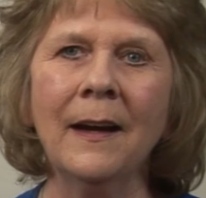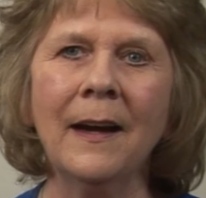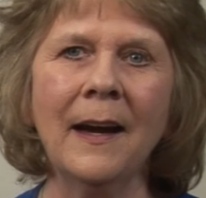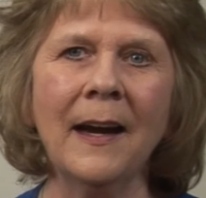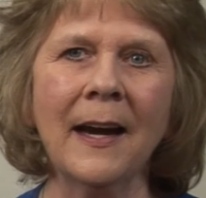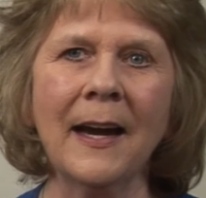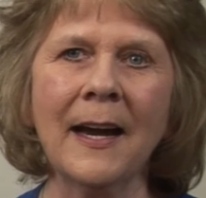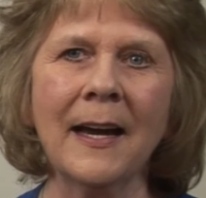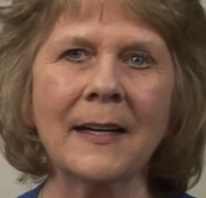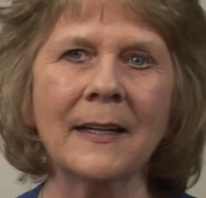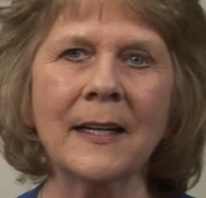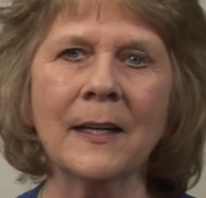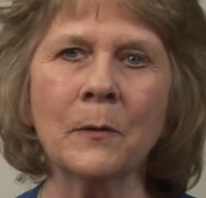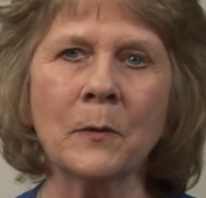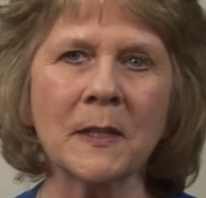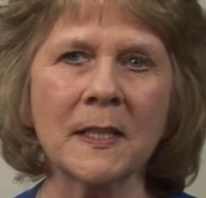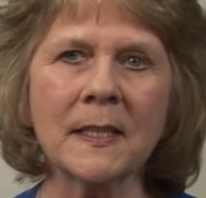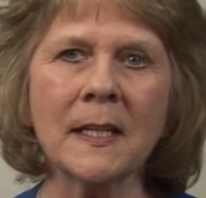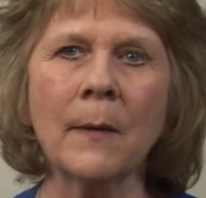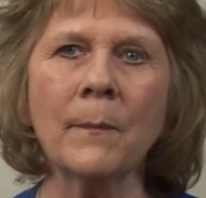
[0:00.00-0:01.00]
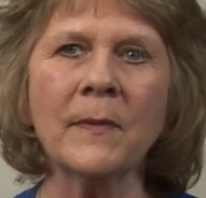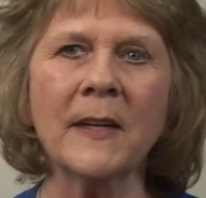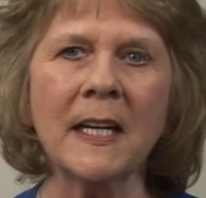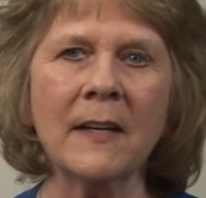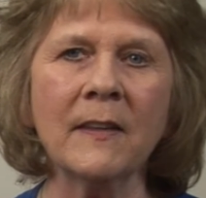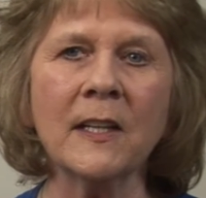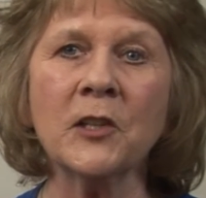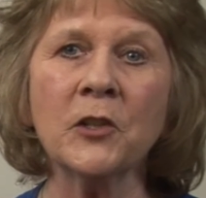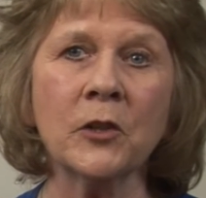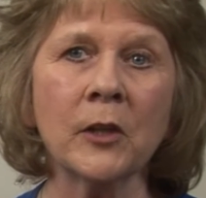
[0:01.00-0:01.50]
And it was
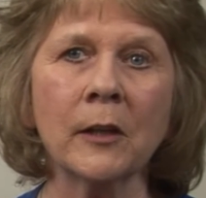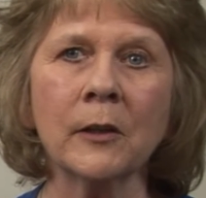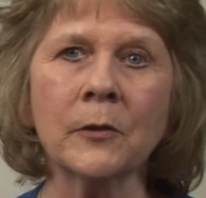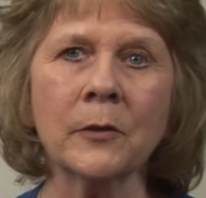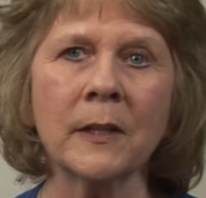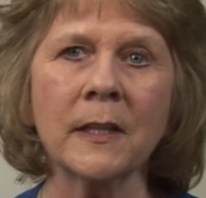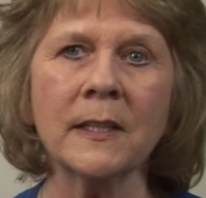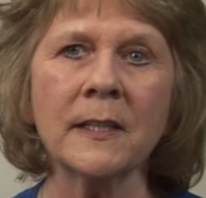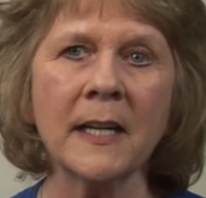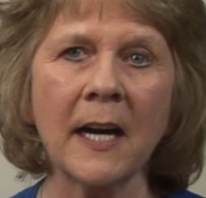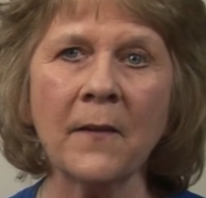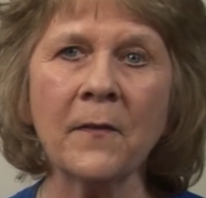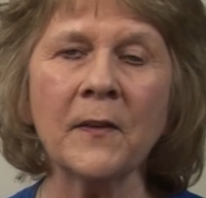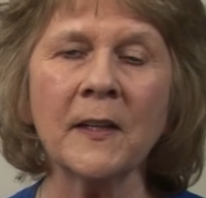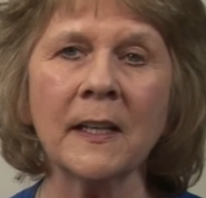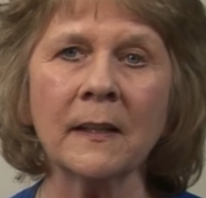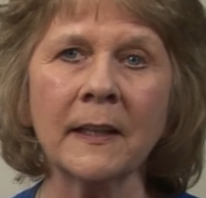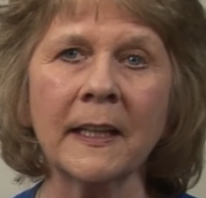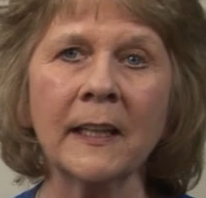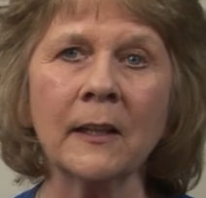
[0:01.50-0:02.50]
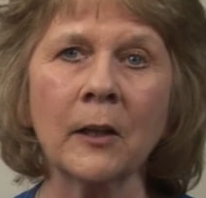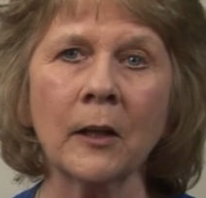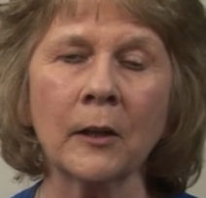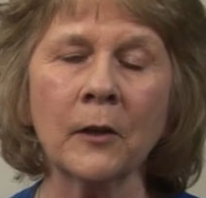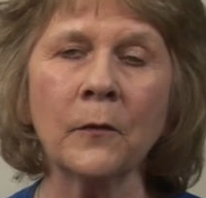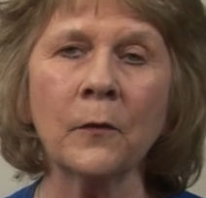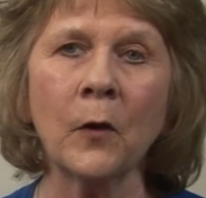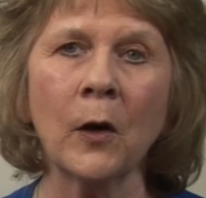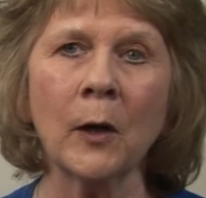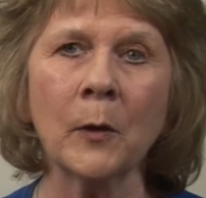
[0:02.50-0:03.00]
something the children definitely looked
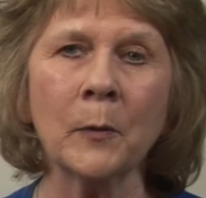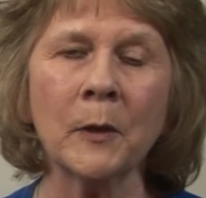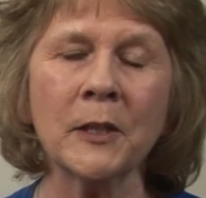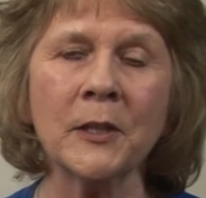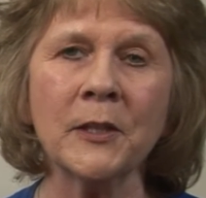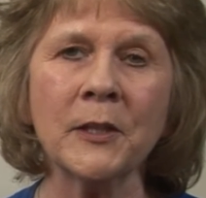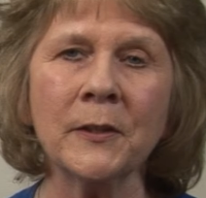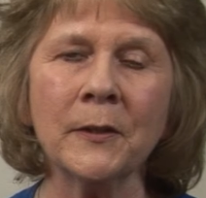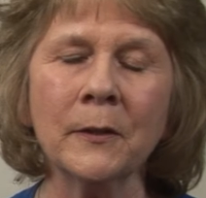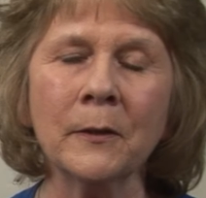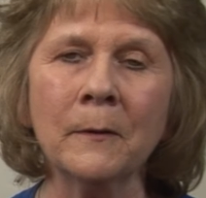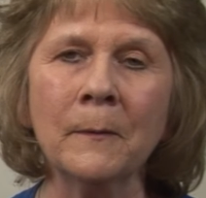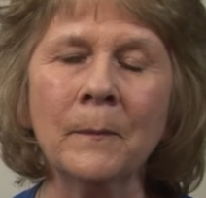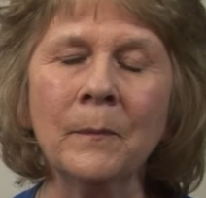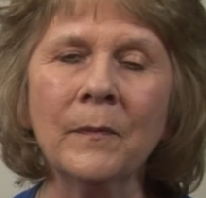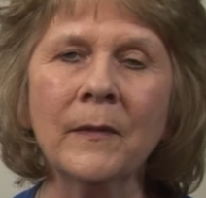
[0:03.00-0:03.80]
forward to.